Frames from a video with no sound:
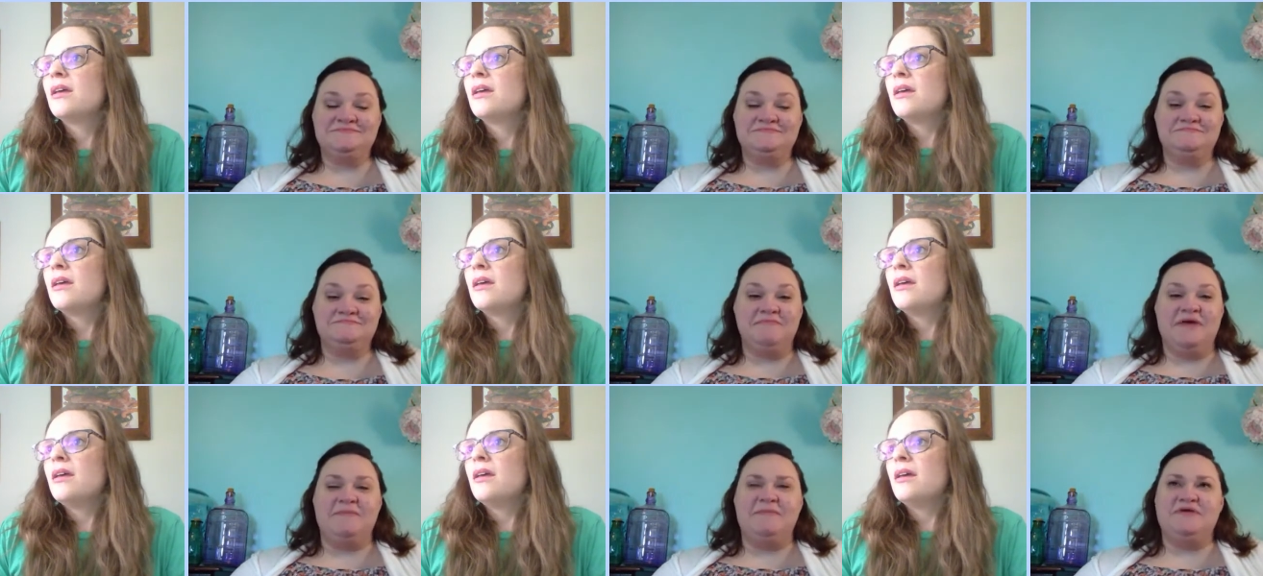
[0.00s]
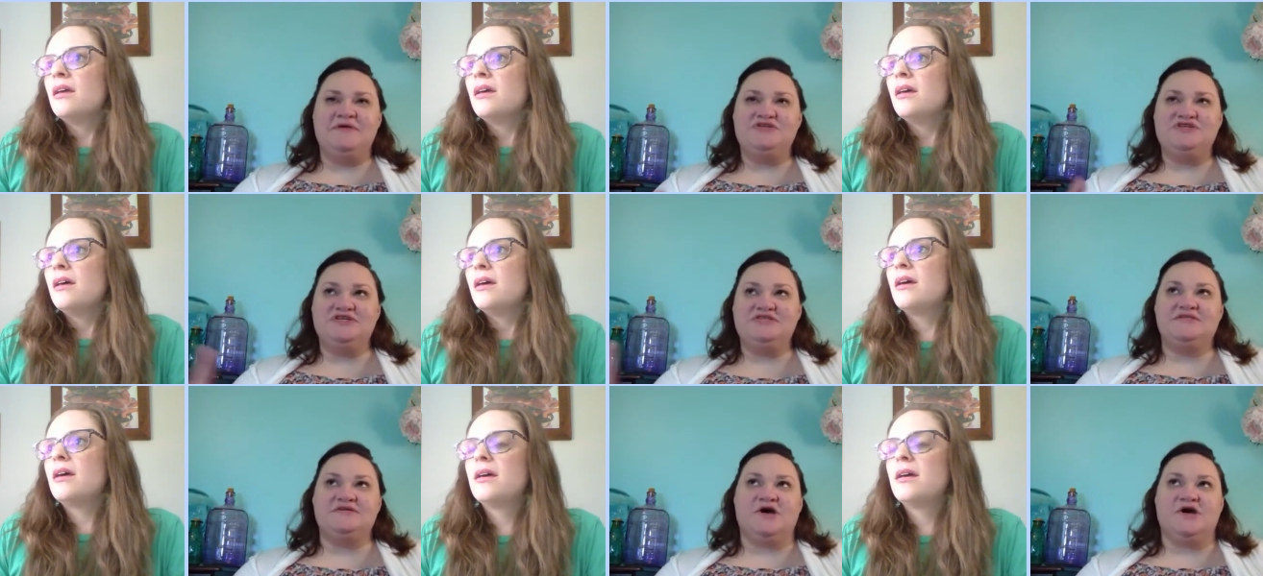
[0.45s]
Speaker 1: maybe
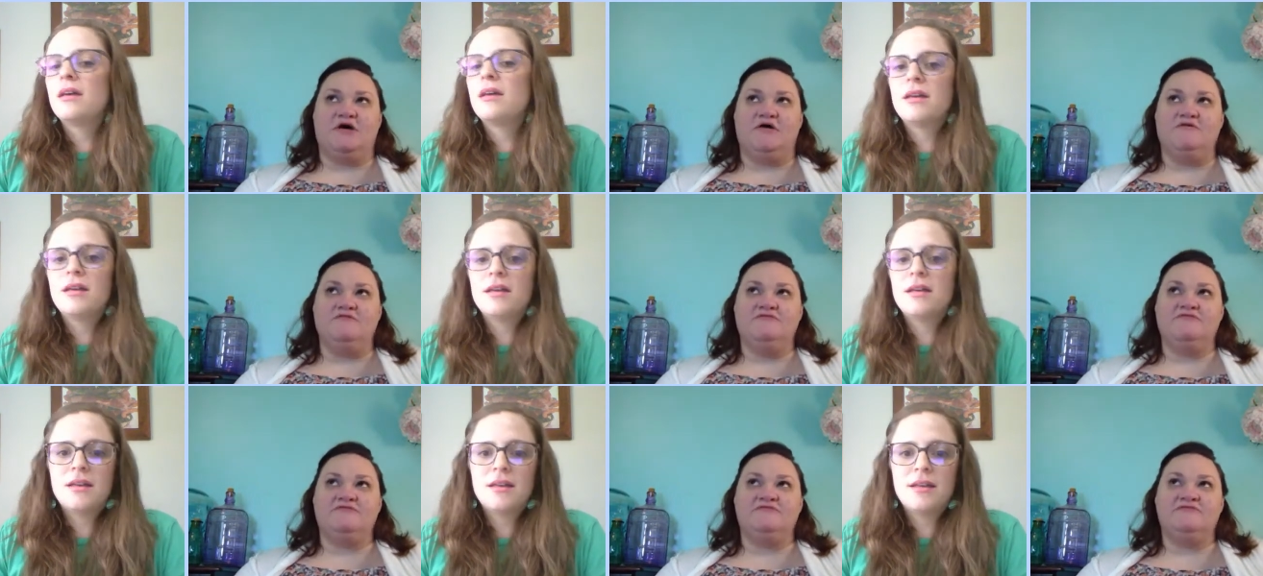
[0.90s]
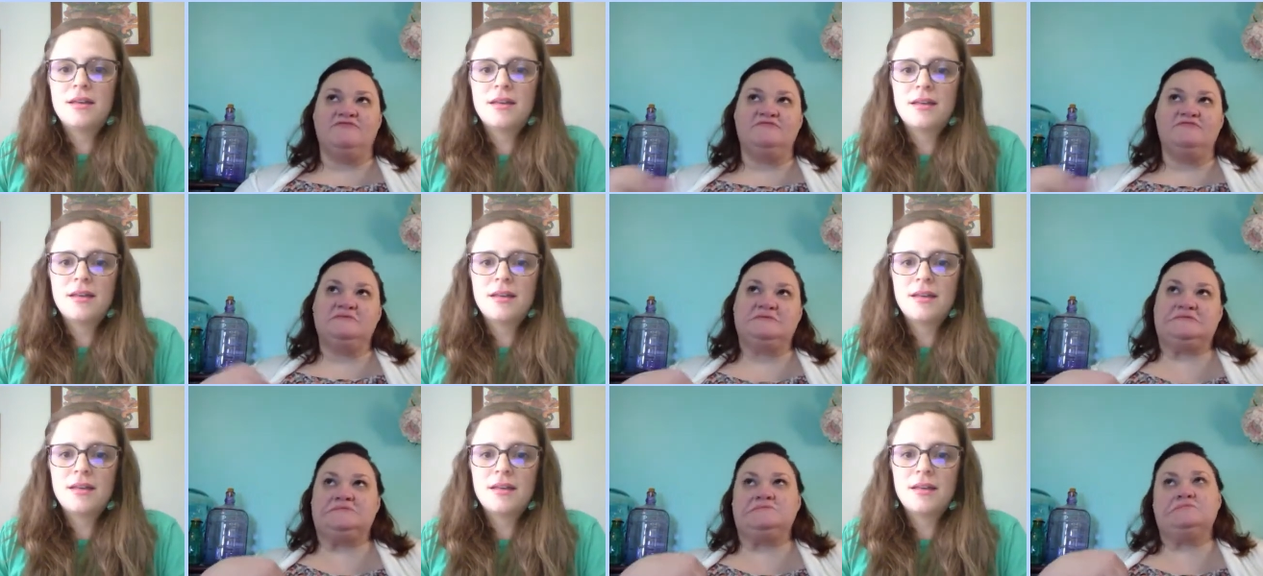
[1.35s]
cheats at golf.
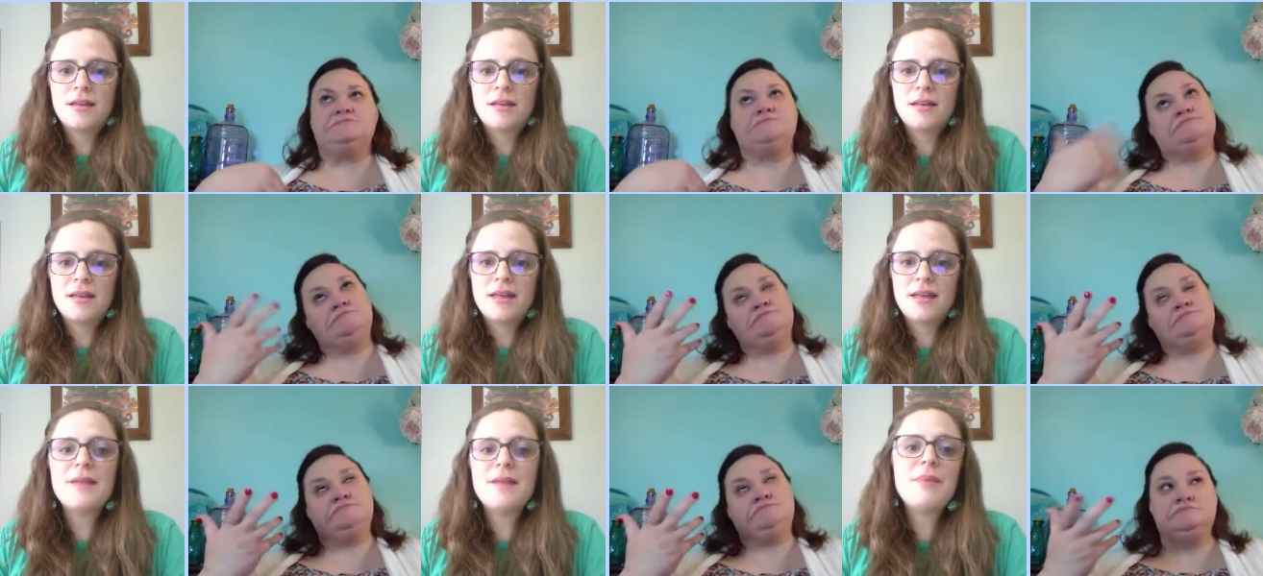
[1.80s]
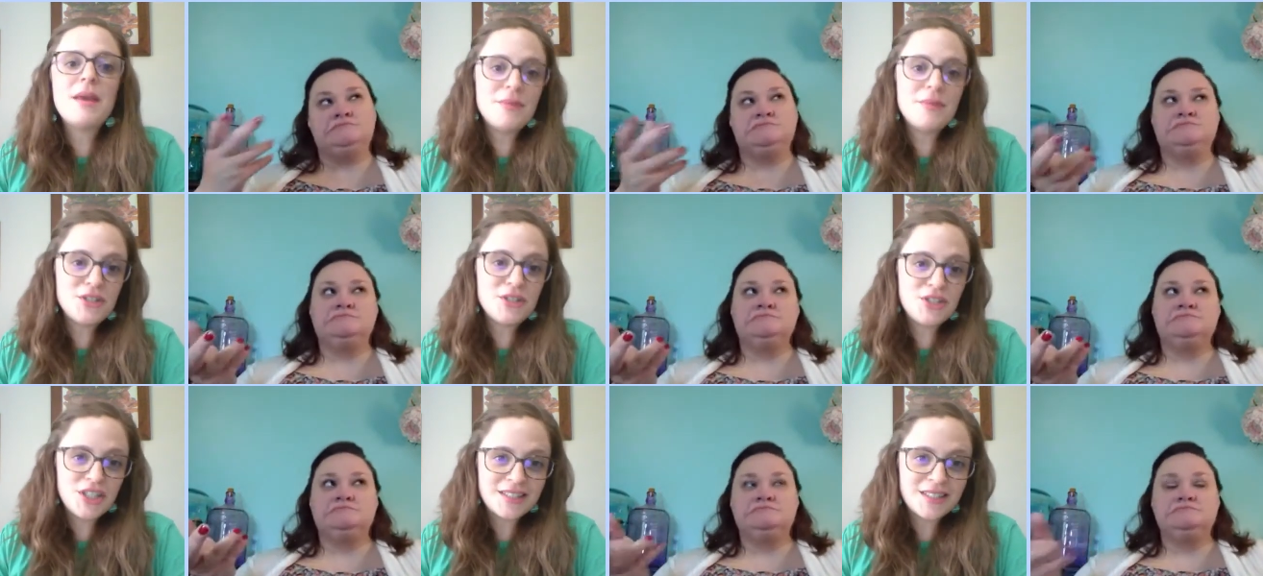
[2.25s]
And
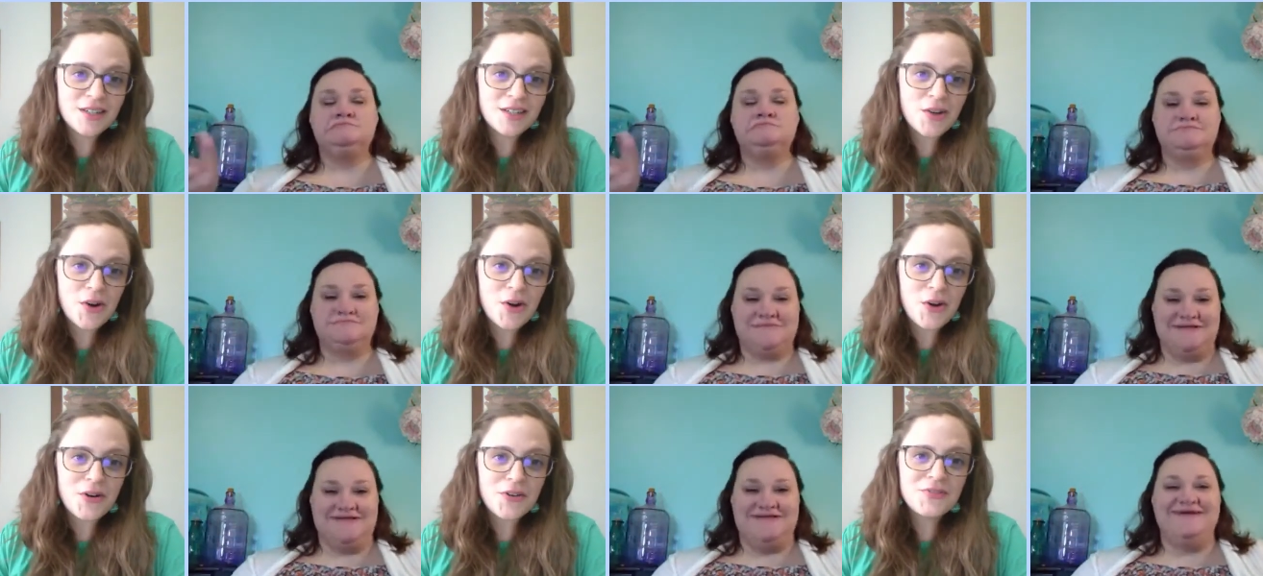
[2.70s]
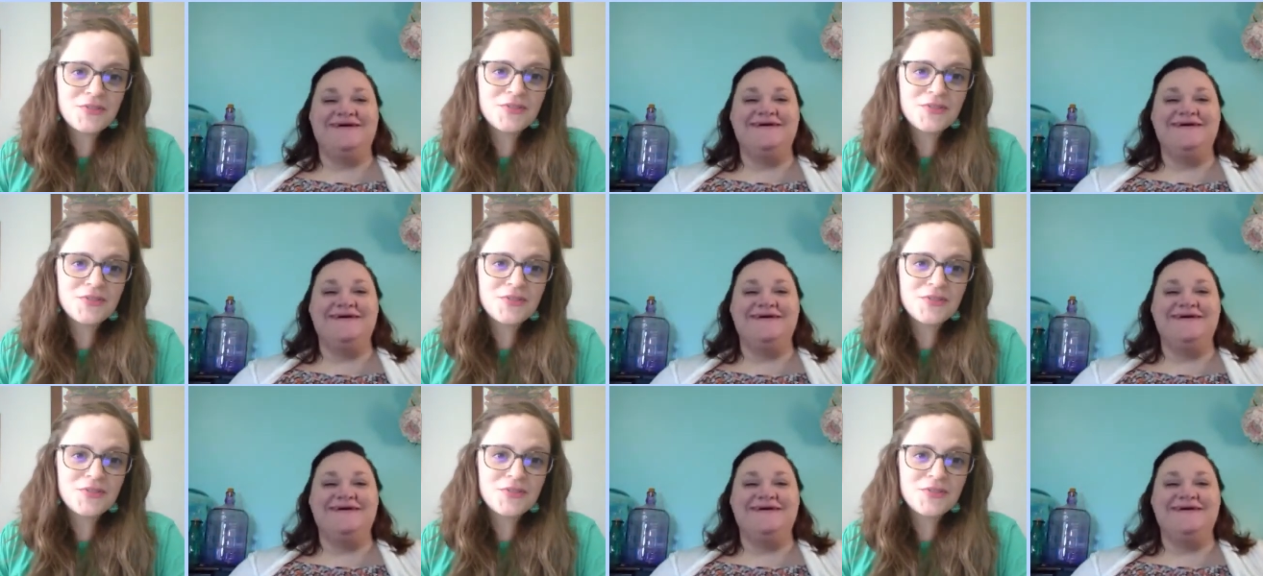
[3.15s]
maybe cheats at golf.